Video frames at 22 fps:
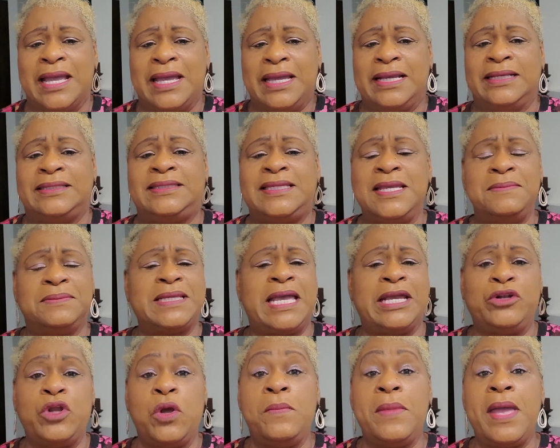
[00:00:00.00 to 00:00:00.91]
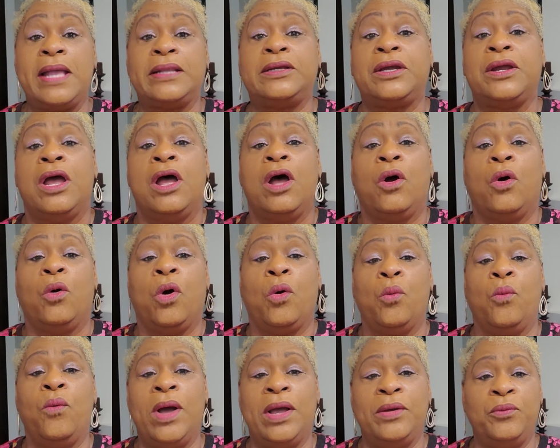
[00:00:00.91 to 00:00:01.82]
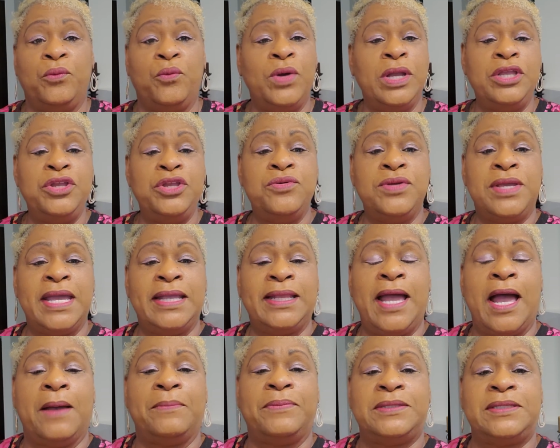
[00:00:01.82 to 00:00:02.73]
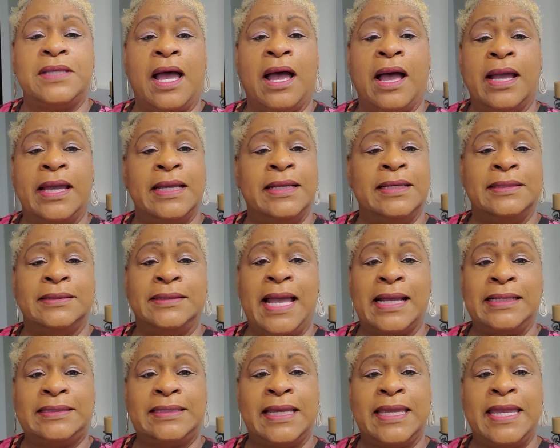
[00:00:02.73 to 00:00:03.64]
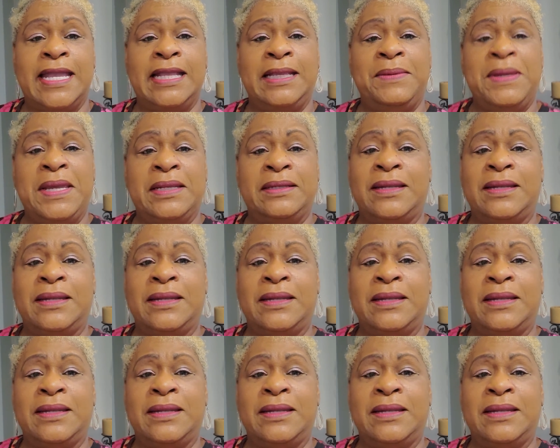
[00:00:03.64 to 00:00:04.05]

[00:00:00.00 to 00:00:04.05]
it seems like no matter what, when you get up, it like the enemy